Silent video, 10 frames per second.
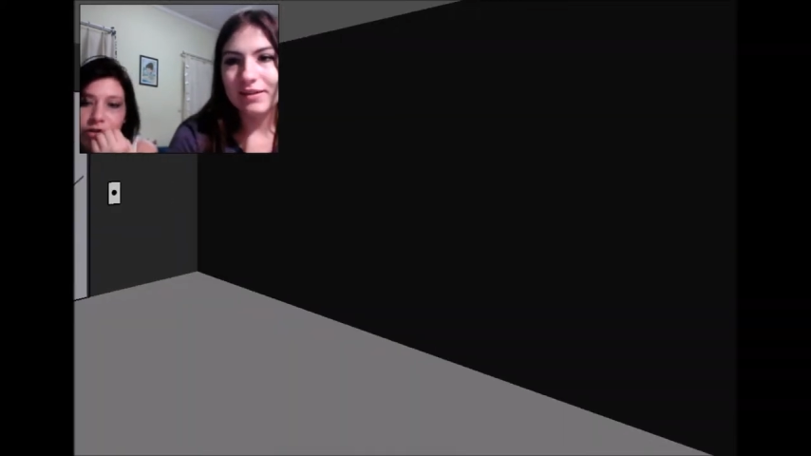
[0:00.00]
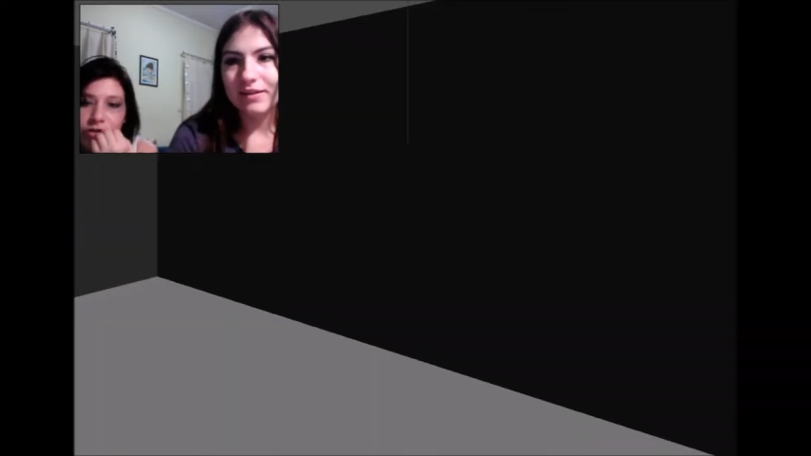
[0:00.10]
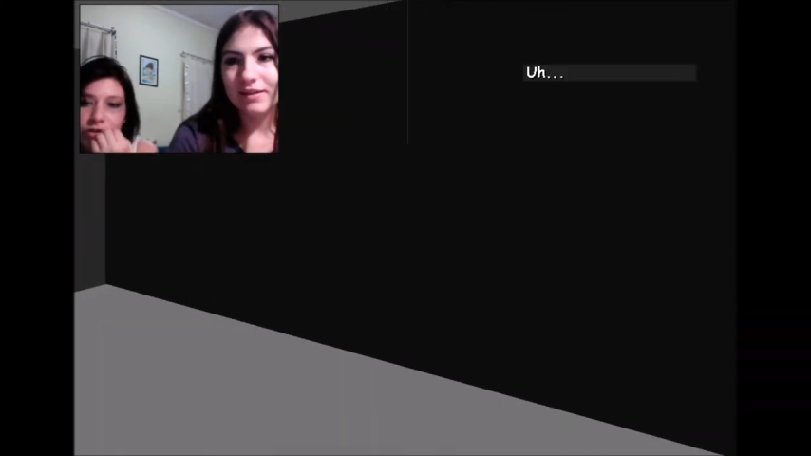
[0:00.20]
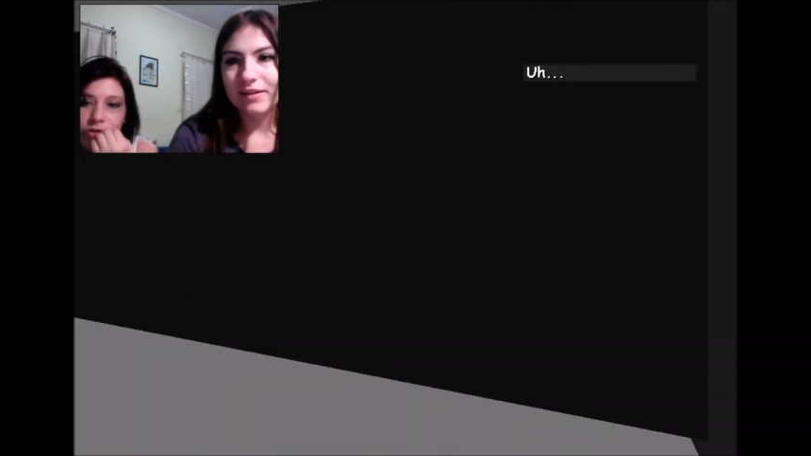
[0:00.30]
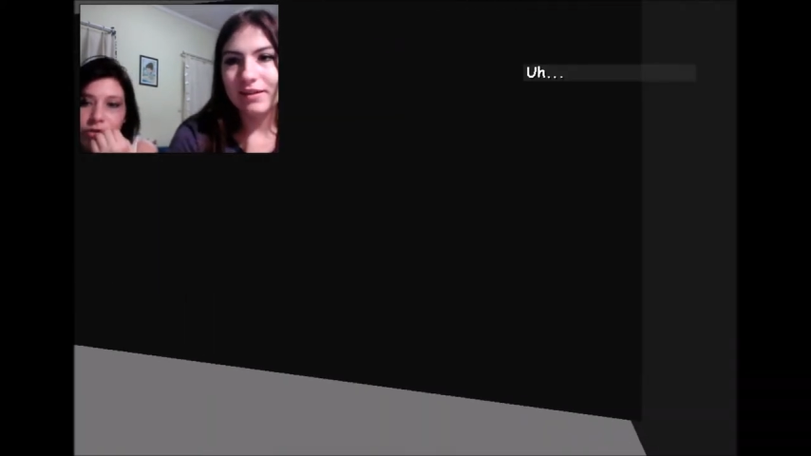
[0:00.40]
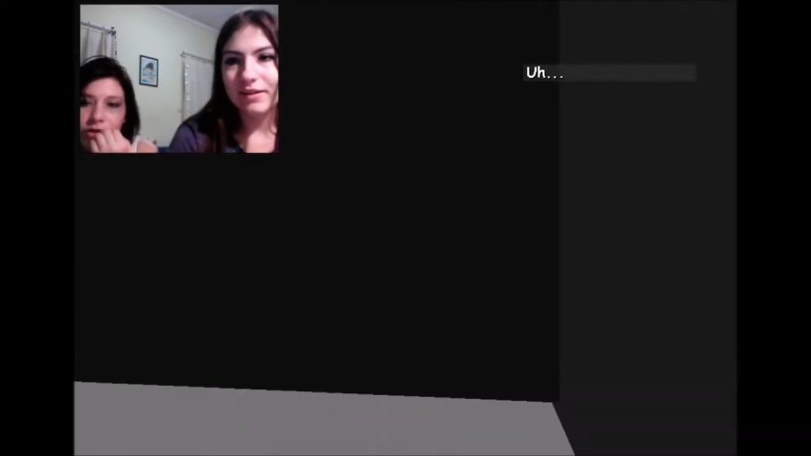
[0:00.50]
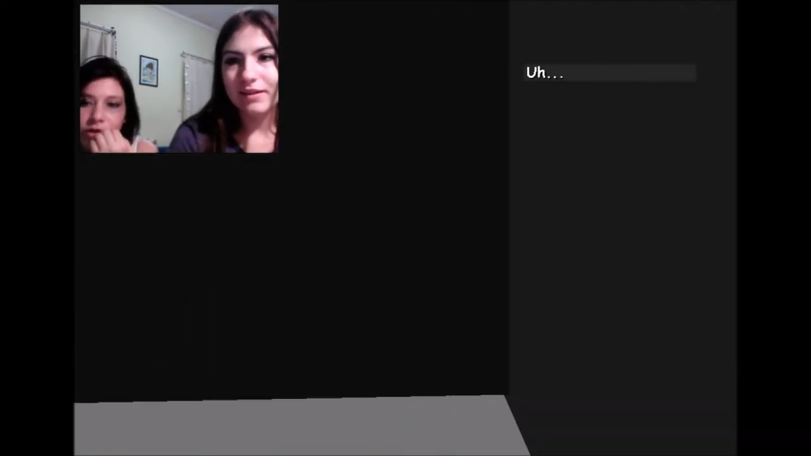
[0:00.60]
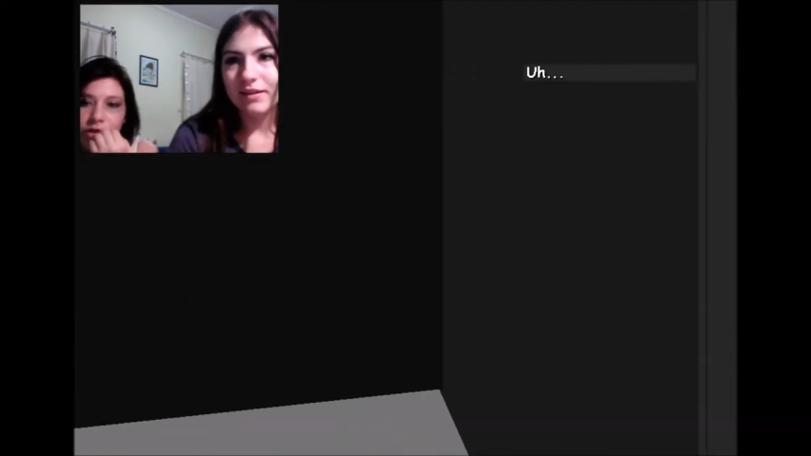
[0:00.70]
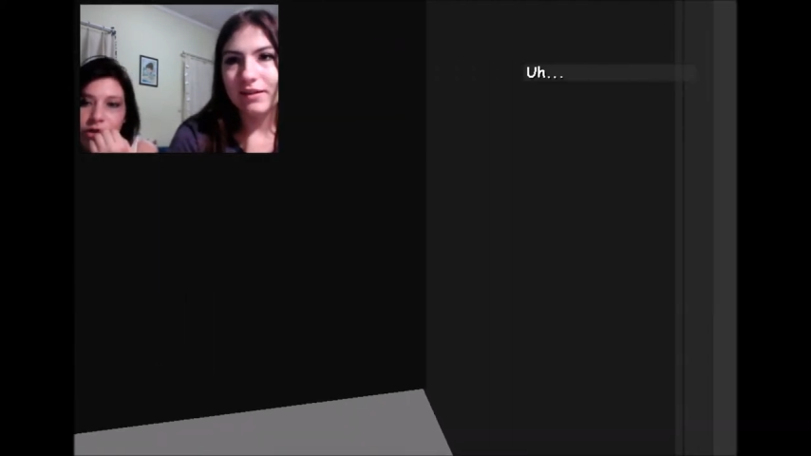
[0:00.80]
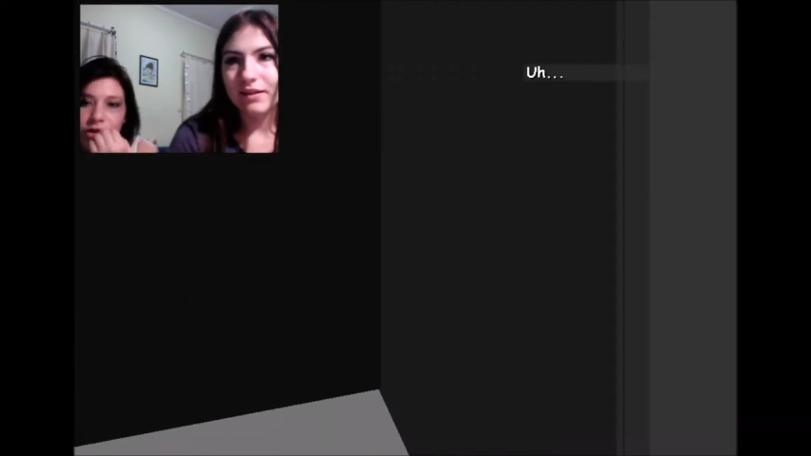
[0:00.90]

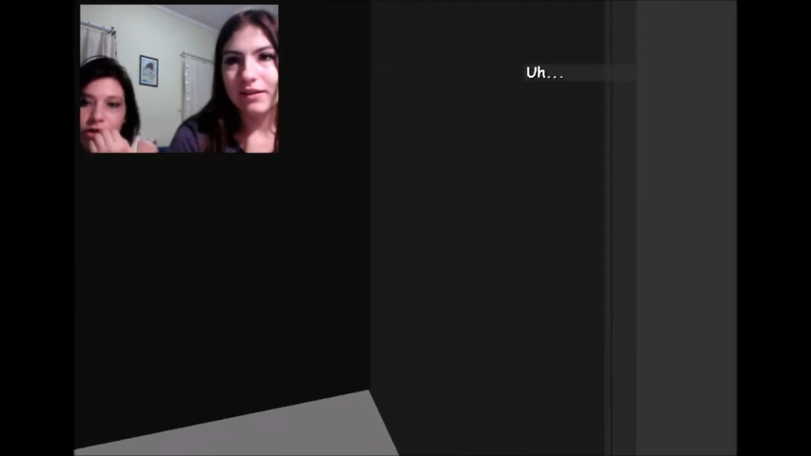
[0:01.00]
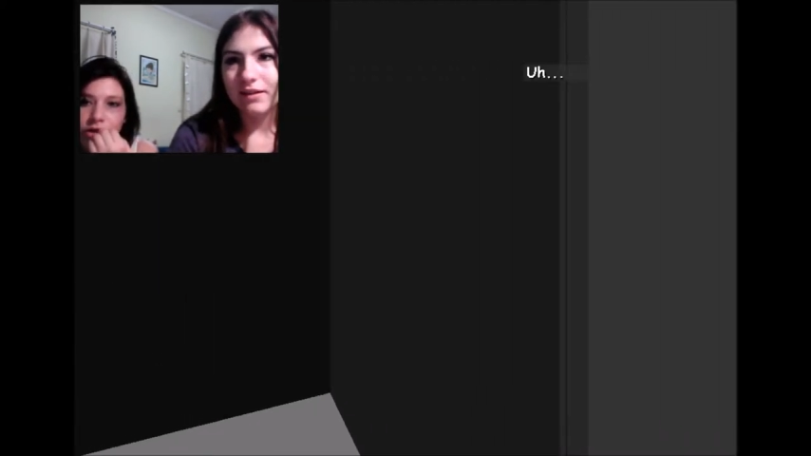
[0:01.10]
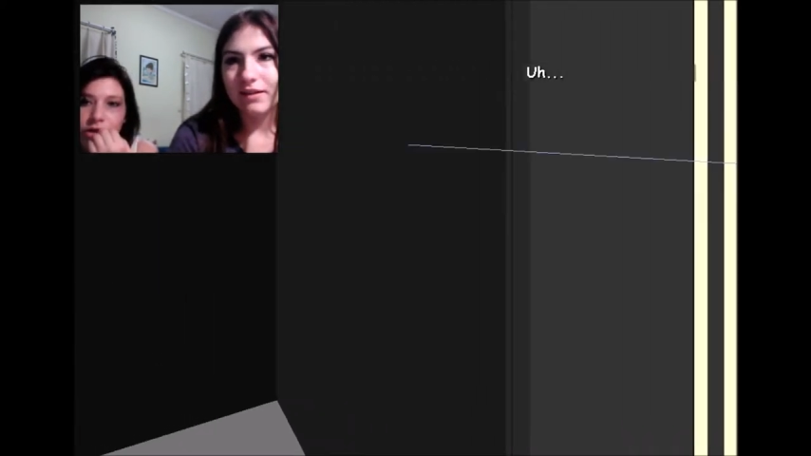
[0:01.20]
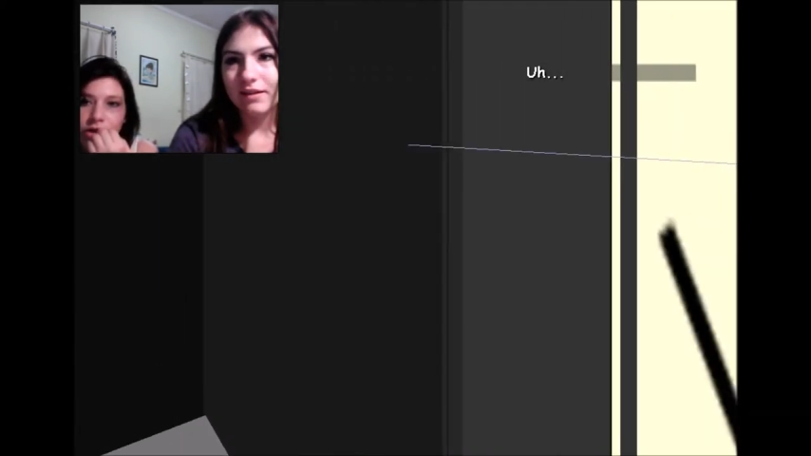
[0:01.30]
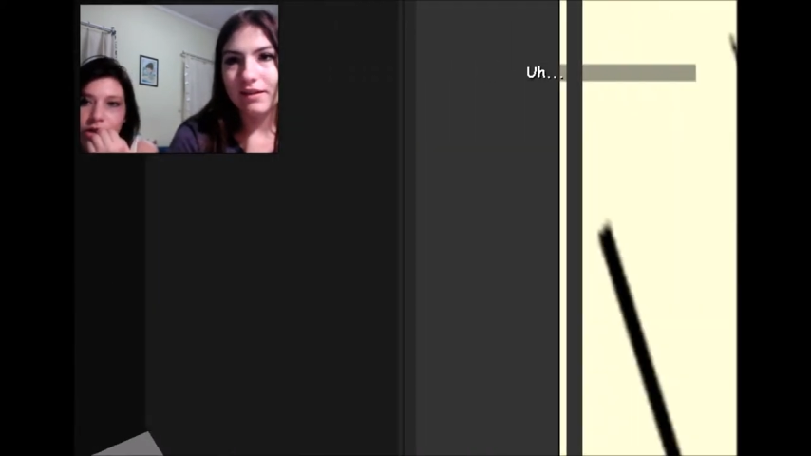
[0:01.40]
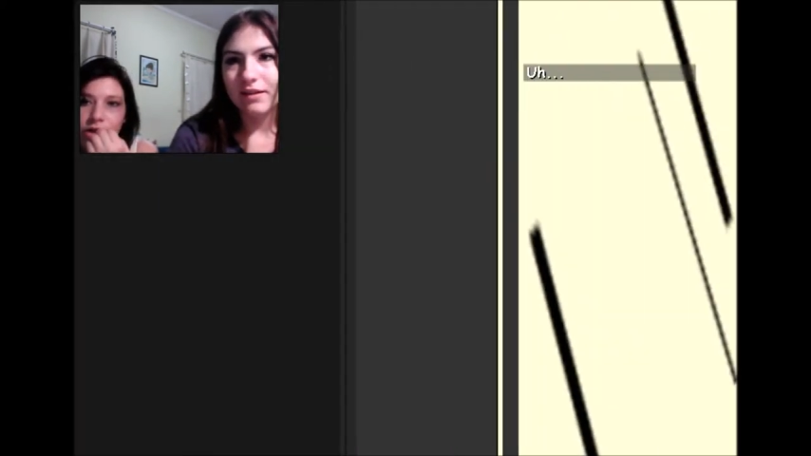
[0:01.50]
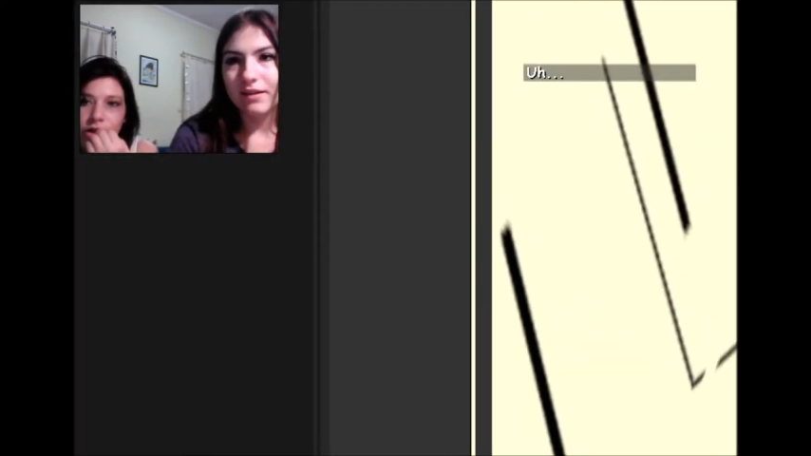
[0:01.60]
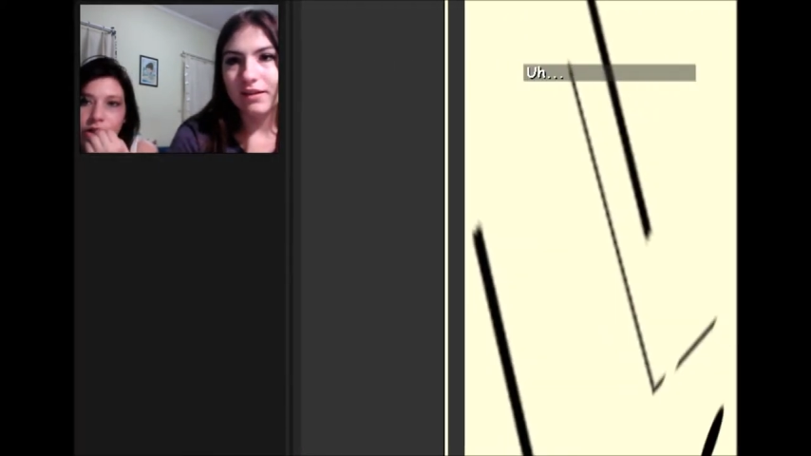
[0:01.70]
(no one is talking)